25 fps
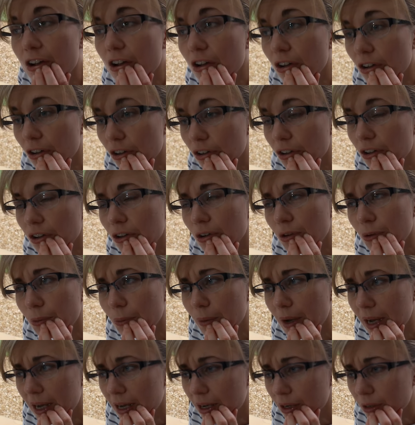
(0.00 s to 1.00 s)
Cook
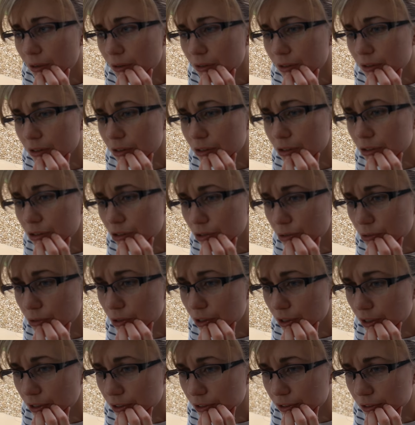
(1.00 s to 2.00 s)
well, do
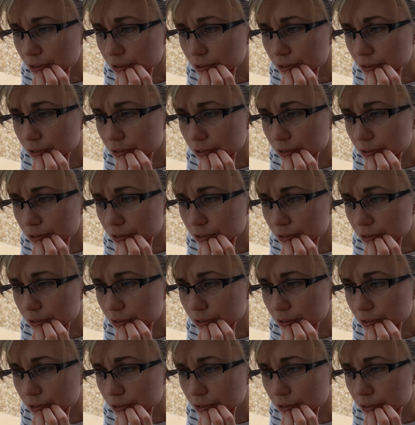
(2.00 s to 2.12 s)
good.